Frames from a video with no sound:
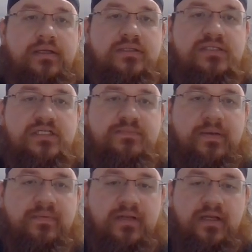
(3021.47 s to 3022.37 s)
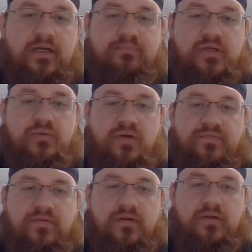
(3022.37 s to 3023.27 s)
Six people in here.
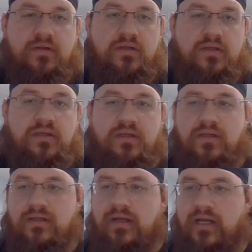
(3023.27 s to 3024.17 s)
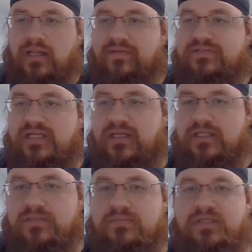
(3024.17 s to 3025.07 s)
Beautiful. I love seeing
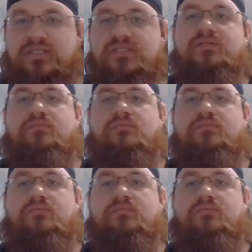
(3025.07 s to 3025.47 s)
this this